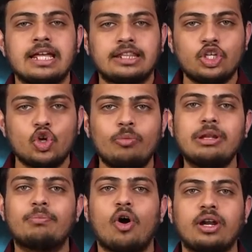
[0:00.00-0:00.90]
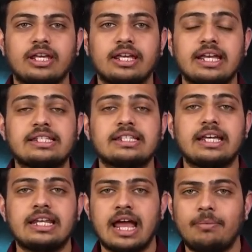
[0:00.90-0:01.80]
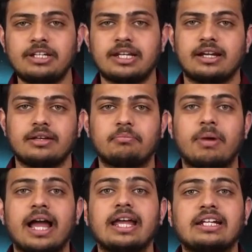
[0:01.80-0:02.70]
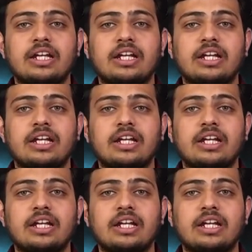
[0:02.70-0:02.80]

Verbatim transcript: The human body is inhabited by